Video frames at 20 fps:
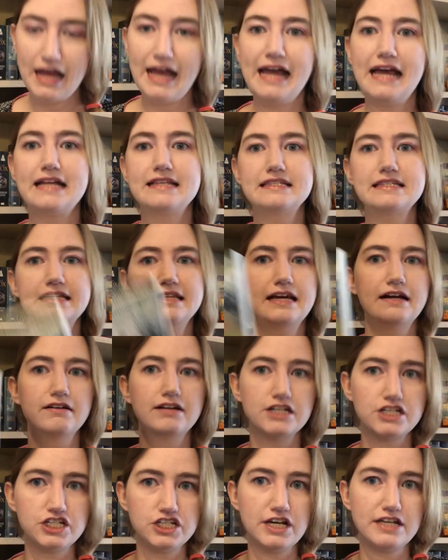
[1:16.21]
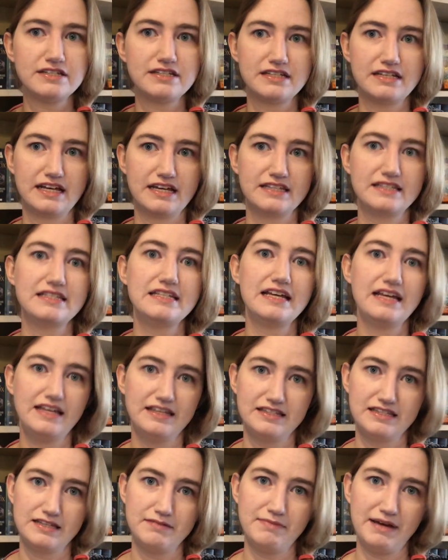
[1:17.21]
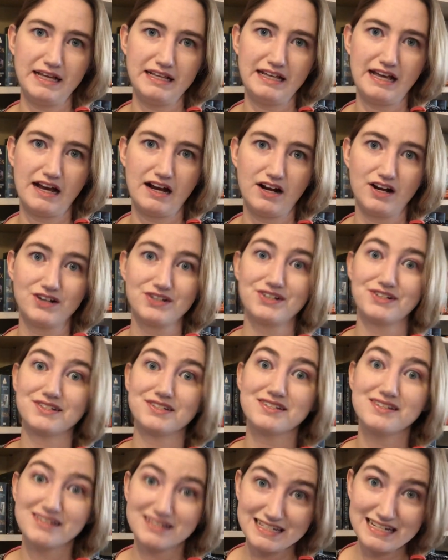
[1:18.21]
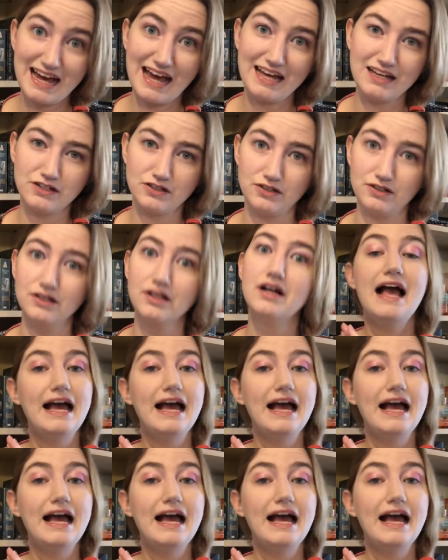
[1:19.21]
Ancillary Justice is the main character's title.